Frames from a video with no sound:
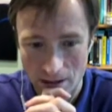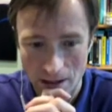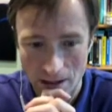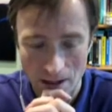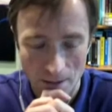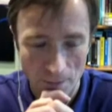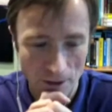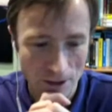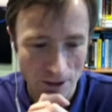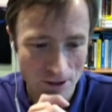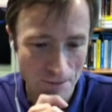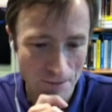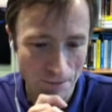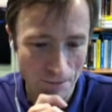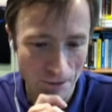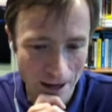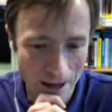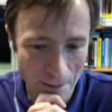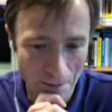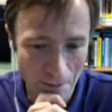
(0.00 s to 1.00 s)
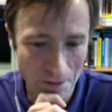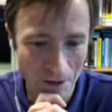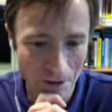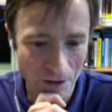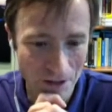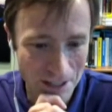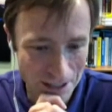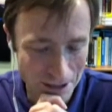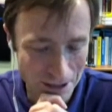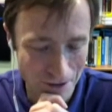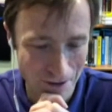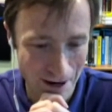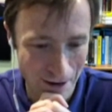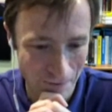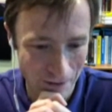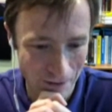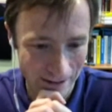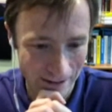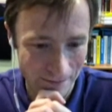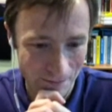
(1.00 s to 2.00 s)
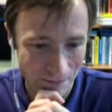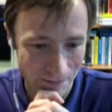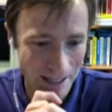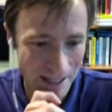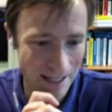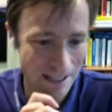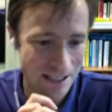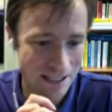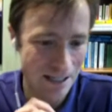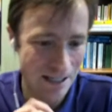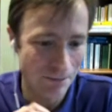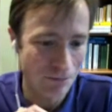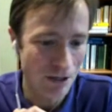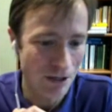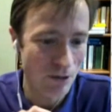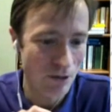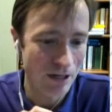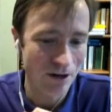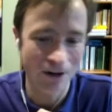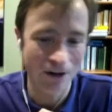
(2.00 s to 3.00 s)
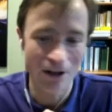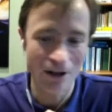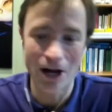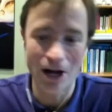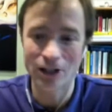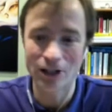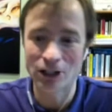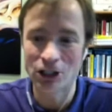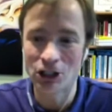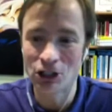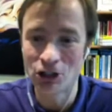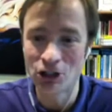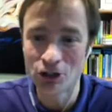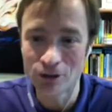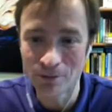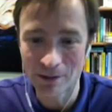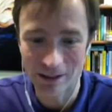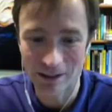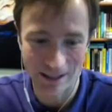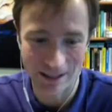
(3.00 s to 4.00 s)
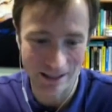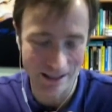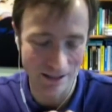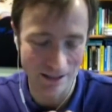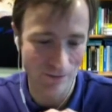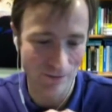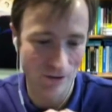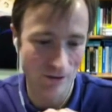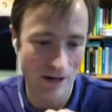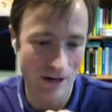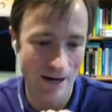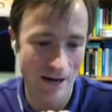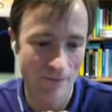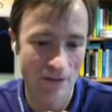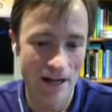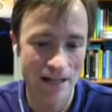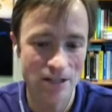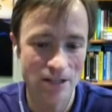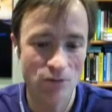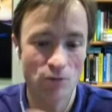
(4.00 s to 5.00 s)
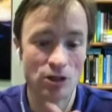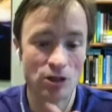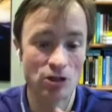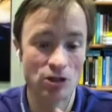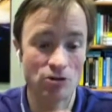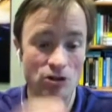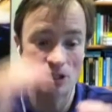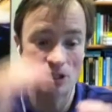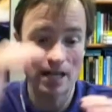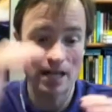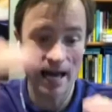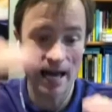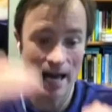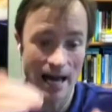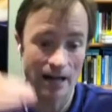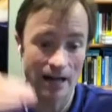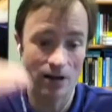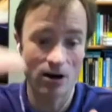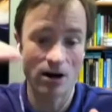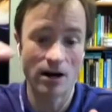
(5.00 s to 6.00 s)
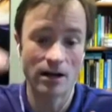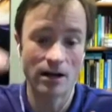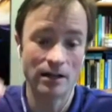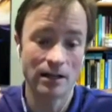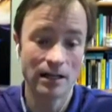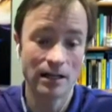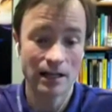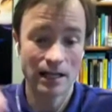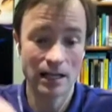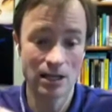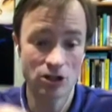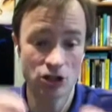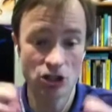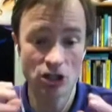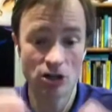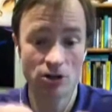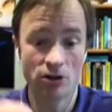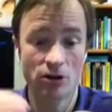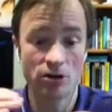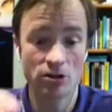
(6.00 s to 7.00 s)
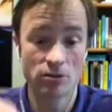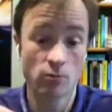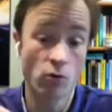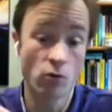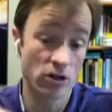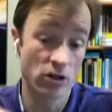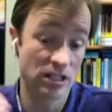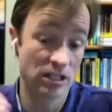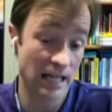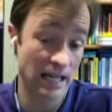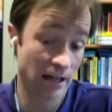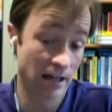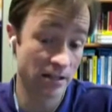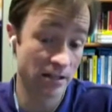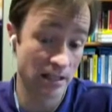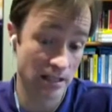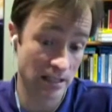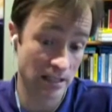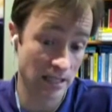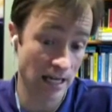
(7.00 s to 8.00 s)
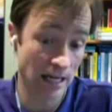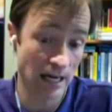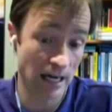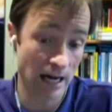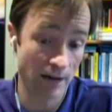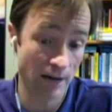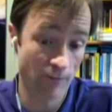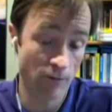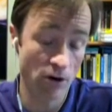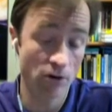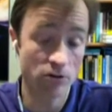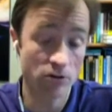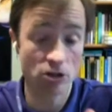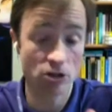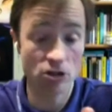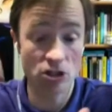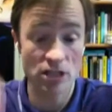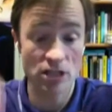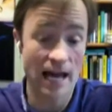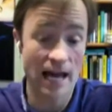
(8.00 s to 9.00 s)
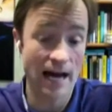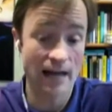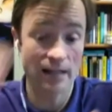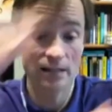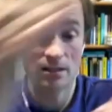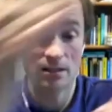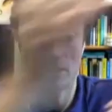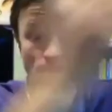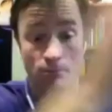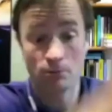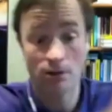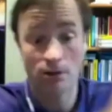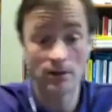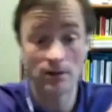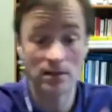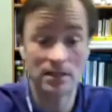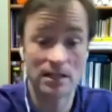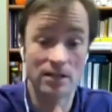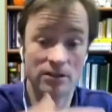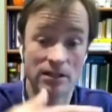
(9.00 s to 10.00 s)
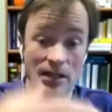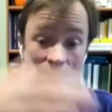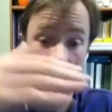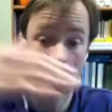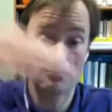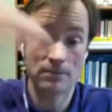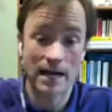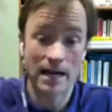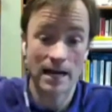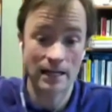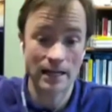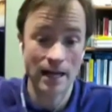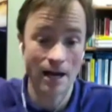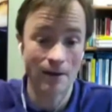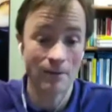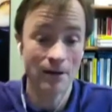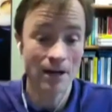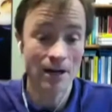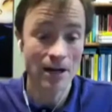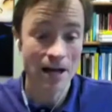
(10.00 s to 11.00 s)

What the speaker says: There's a problem with this graphic. It's something we call a cumulative graph. That's when you just add on, each year there's more sales, let's say in iPhones, you just add it to the previous sales and it keeps adding up.